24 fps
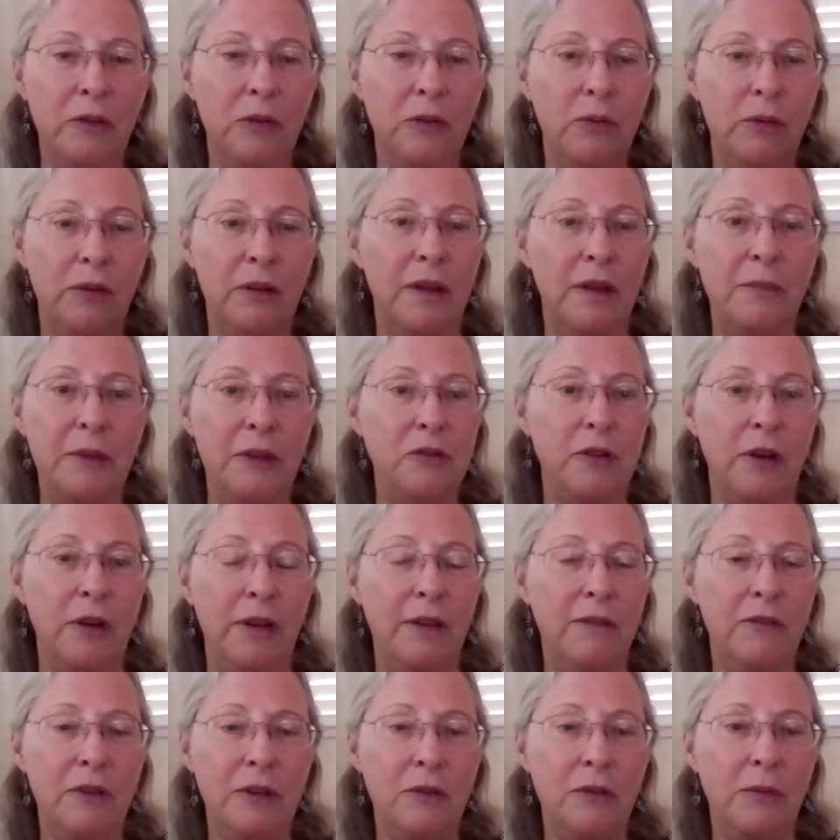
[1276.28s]
going to let me
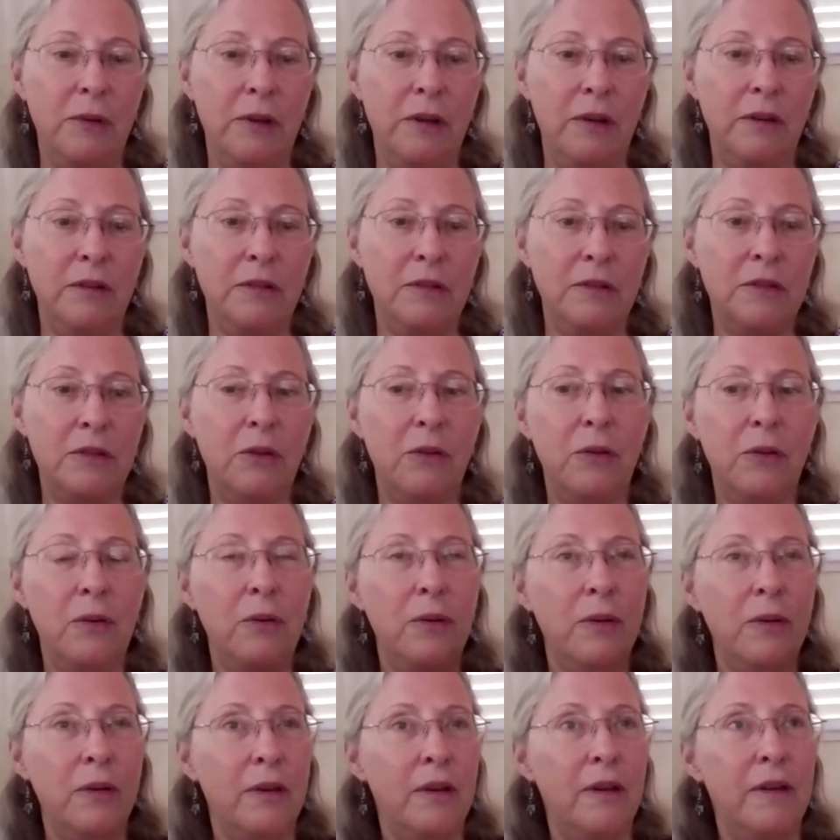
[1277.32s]
drive anywhere.
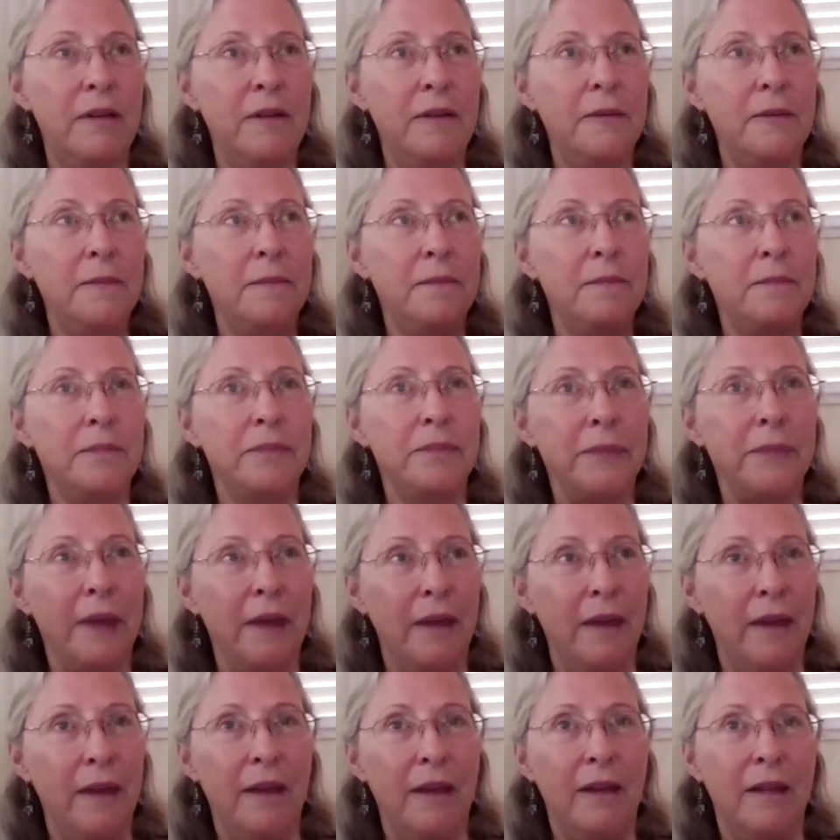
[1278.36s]
So it
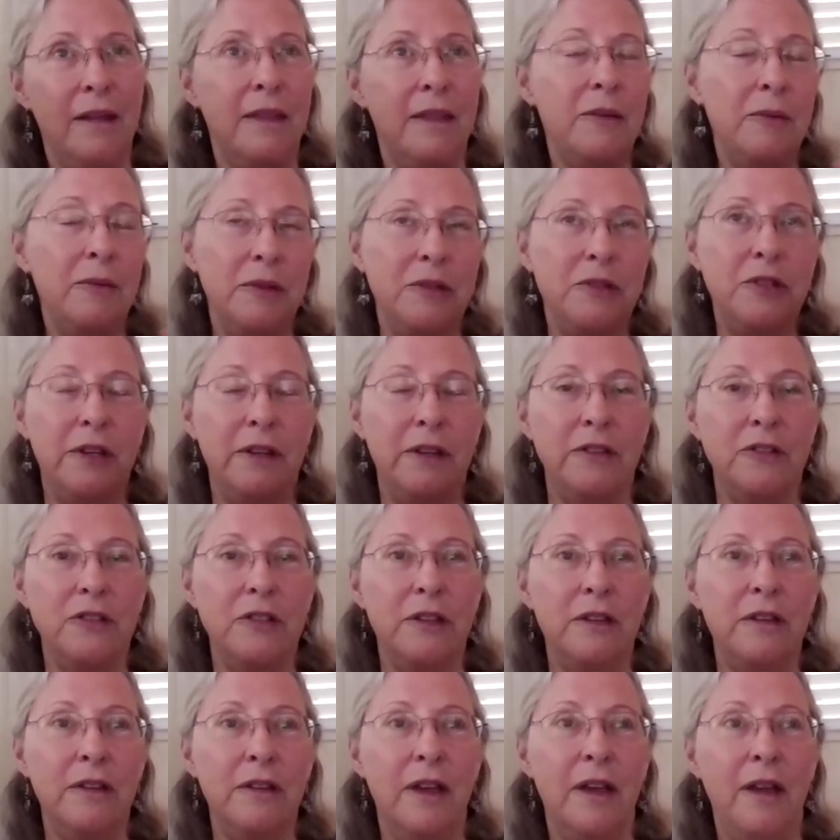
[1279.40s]
was
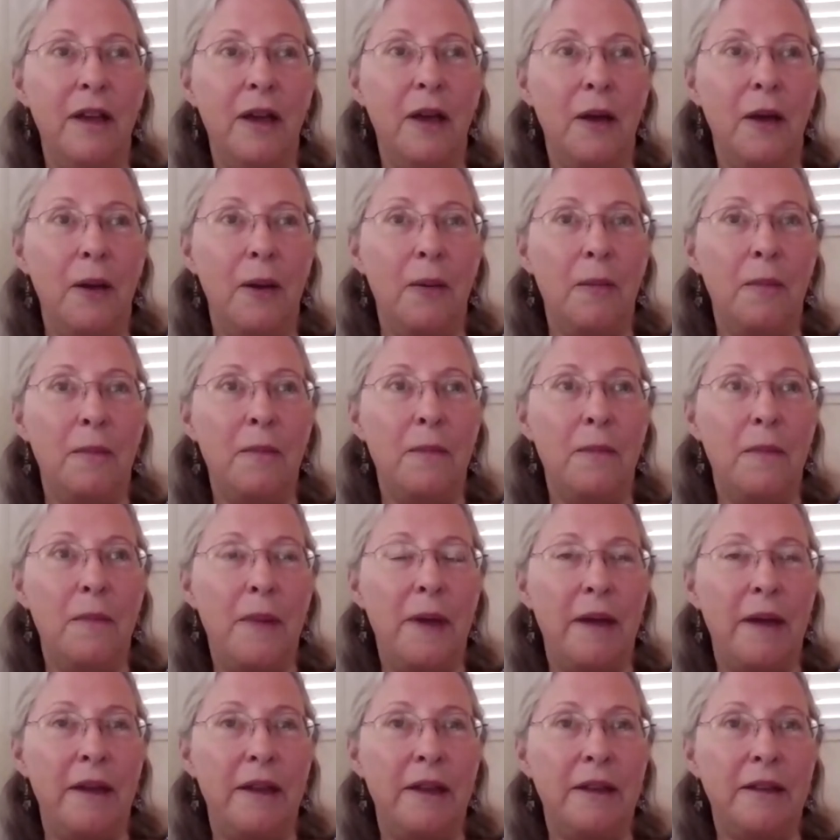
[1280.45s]
challenging.
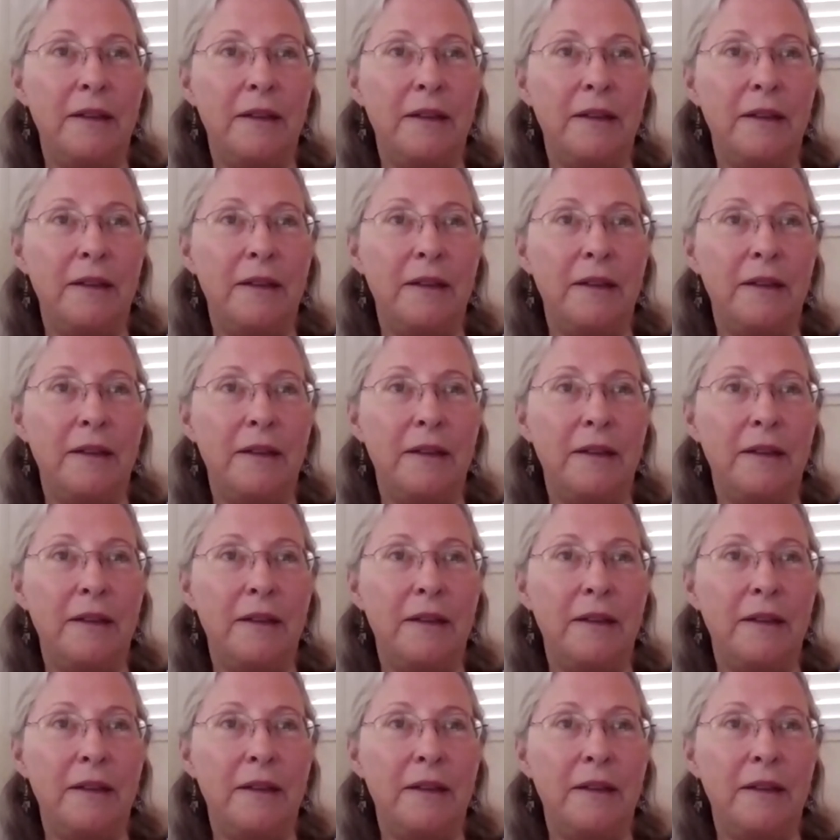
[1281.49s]
But